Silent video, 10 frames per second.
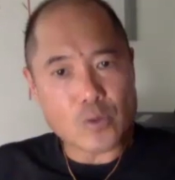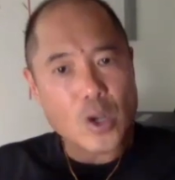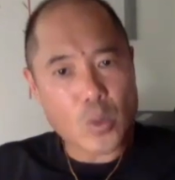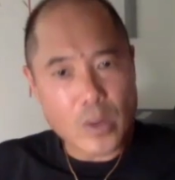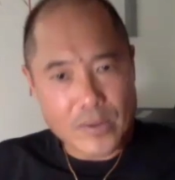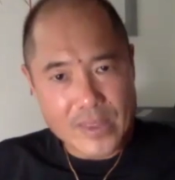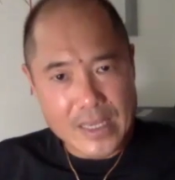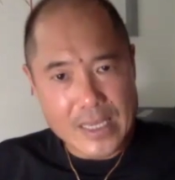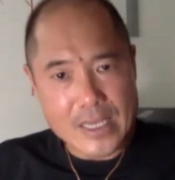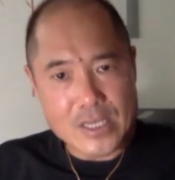where
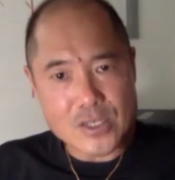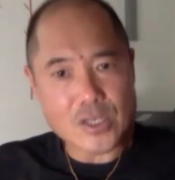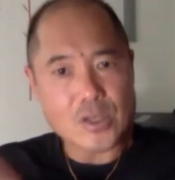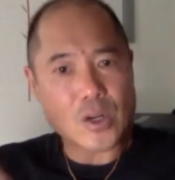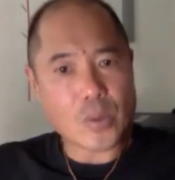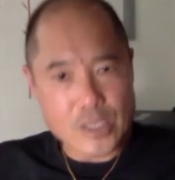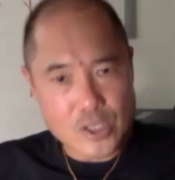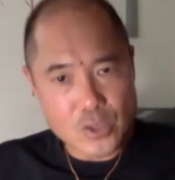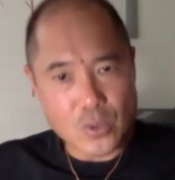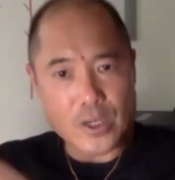everything is, when it's
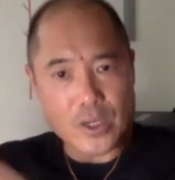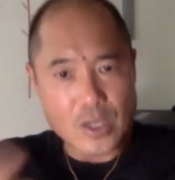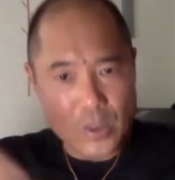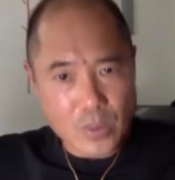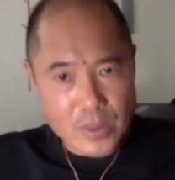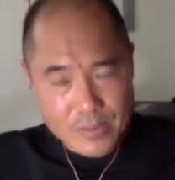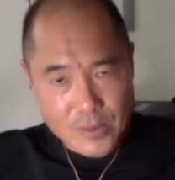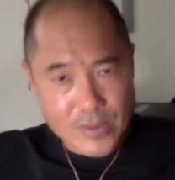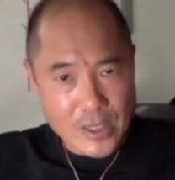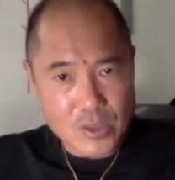short, when
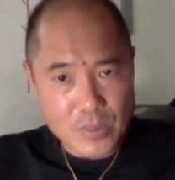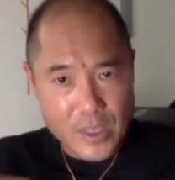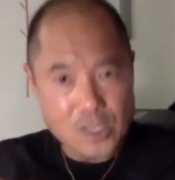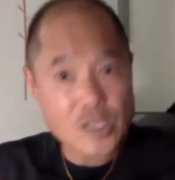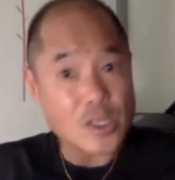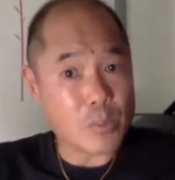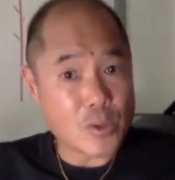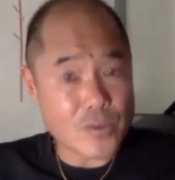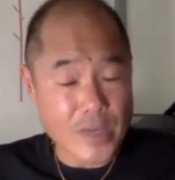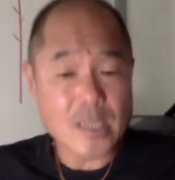you've got too much and you
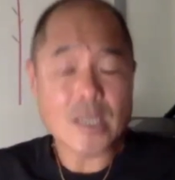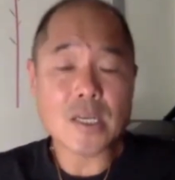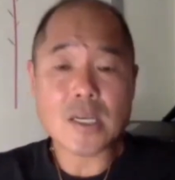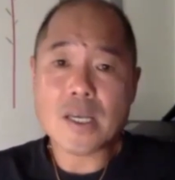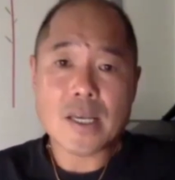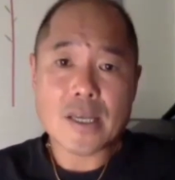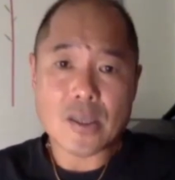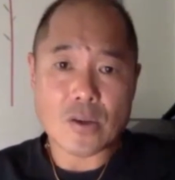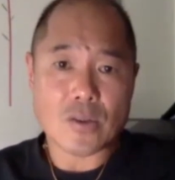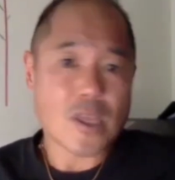move it.
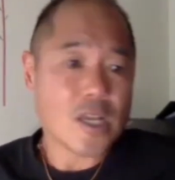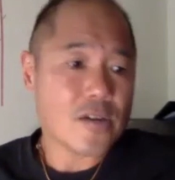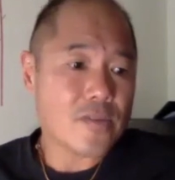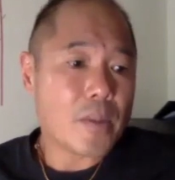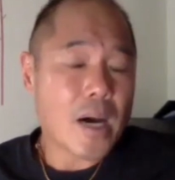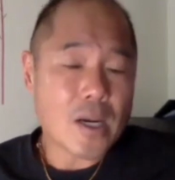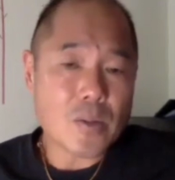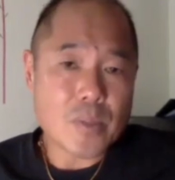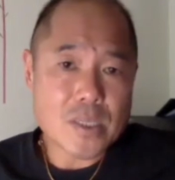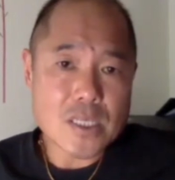You can think of the modern
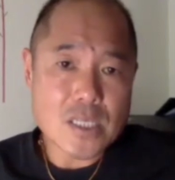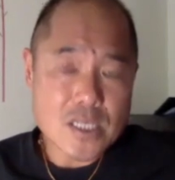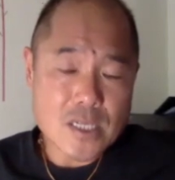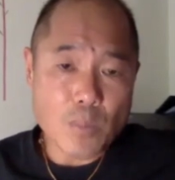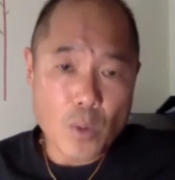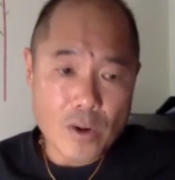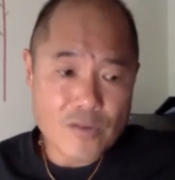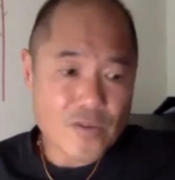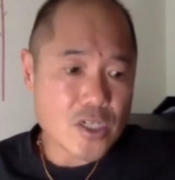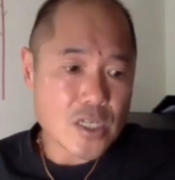businesses that are more
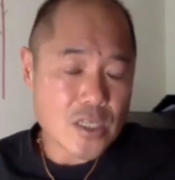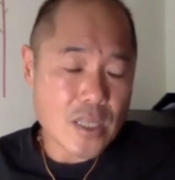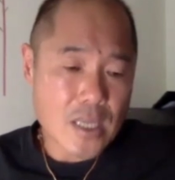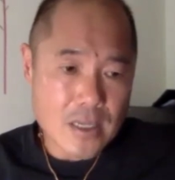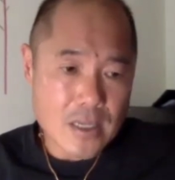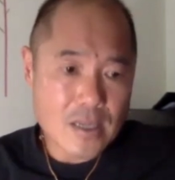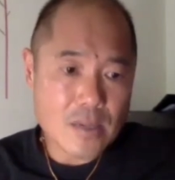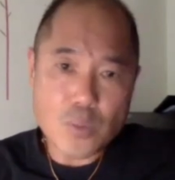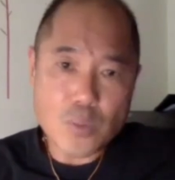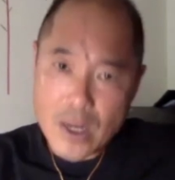efficient than
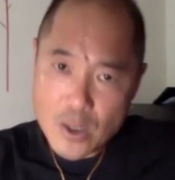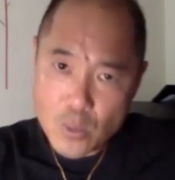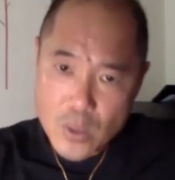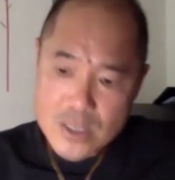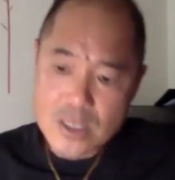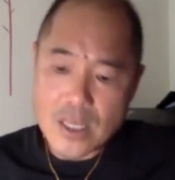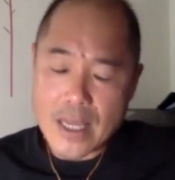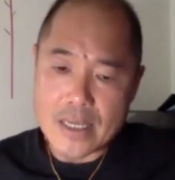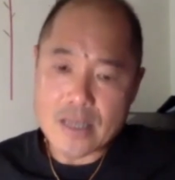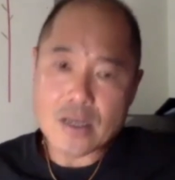prior ones,
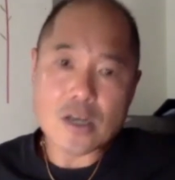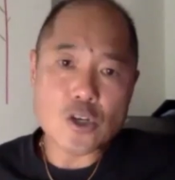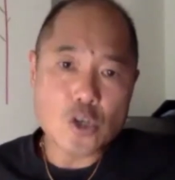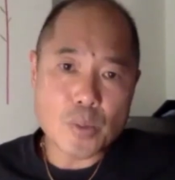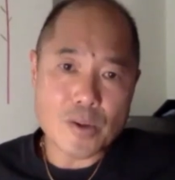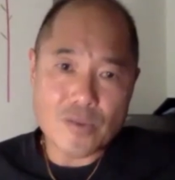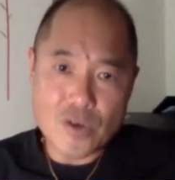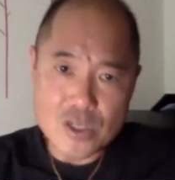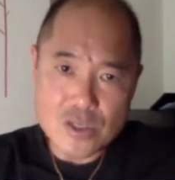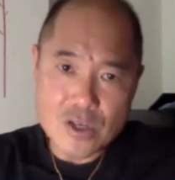like an Uber
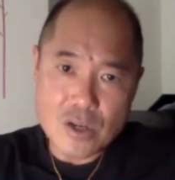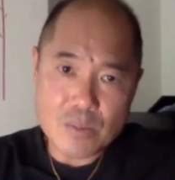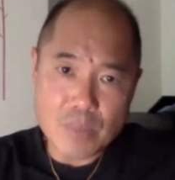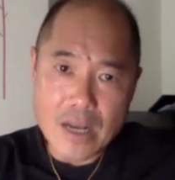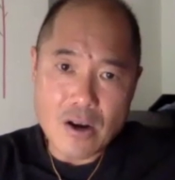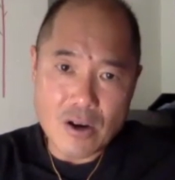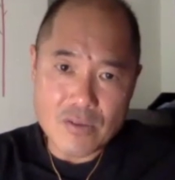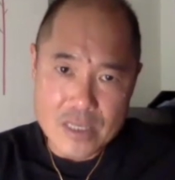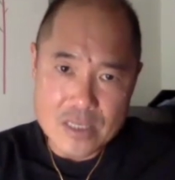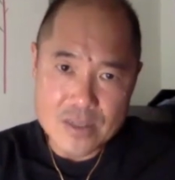versus black car
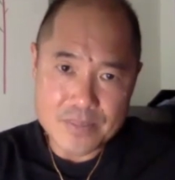fleets.